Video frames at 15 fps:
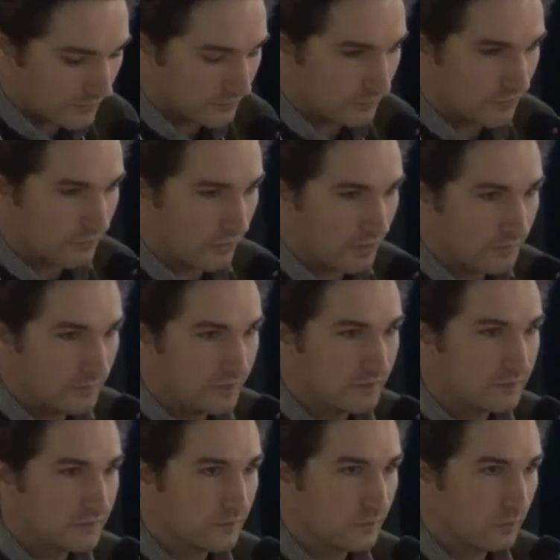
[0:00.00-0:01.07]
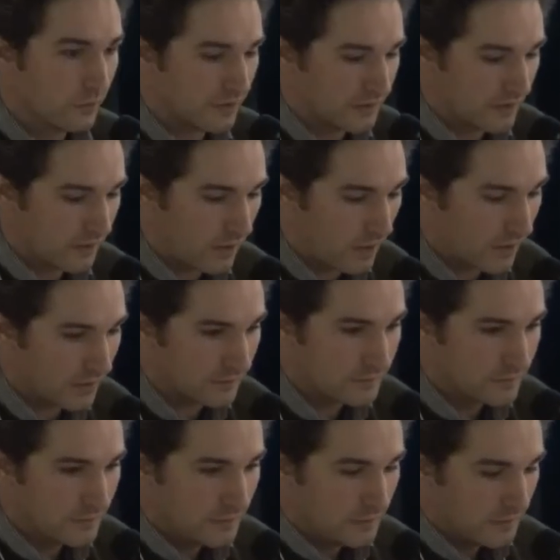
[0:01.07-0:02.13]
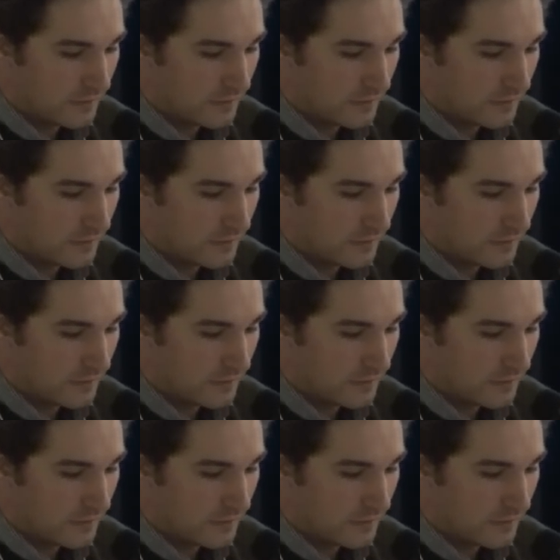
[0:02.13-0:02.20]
and we're going to be working hard,